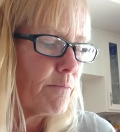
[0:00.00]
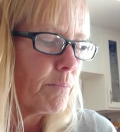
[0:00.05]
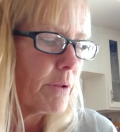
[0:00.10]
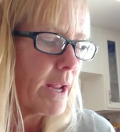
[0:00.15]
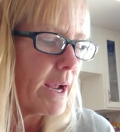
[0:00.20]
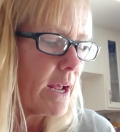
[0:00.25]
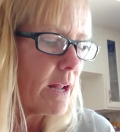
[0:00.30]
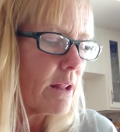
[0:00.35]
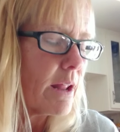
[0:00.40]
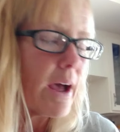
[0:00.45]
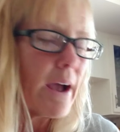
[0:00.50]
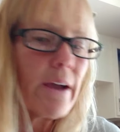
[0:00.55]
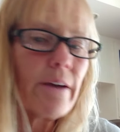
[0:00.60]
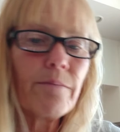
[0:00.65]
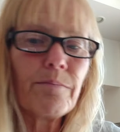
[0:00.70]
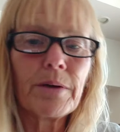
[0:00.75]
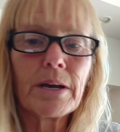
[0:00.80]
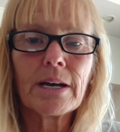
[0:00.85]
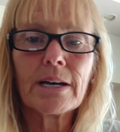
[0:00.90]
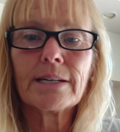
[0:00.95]
plant
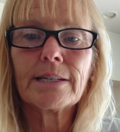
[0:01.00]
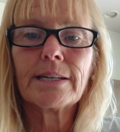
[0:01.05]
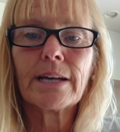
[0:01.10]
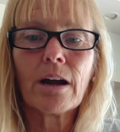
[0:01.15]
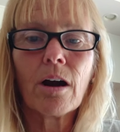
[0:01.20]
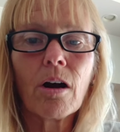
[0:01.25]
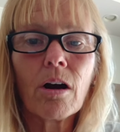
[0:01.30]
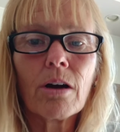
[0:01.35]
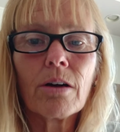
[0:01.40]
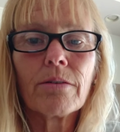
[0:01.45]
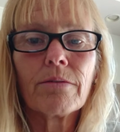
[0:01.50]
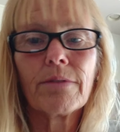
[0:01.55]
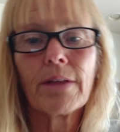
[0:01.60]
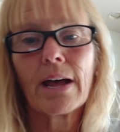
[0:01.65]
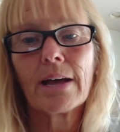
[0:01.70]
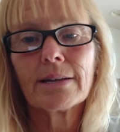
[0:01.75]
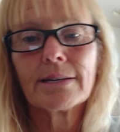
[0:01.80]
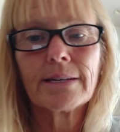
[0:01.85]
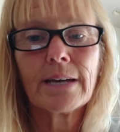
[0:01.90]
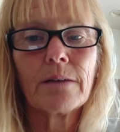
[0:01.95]
life because they are
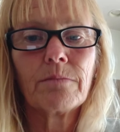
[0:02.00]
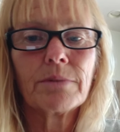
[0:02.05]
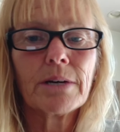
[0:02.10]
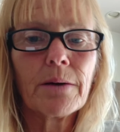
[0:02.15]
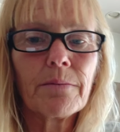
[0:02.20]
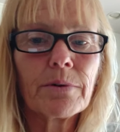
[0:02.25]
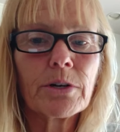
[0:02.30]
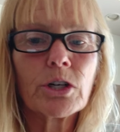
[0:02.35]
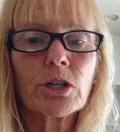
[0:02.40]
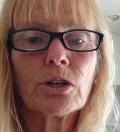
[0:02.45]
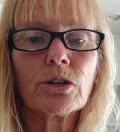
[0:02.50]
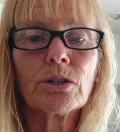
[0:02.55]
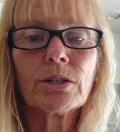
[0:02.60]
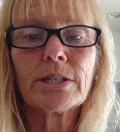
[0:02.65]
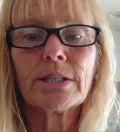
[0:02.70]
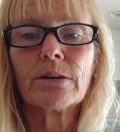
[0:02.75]
that same temperature,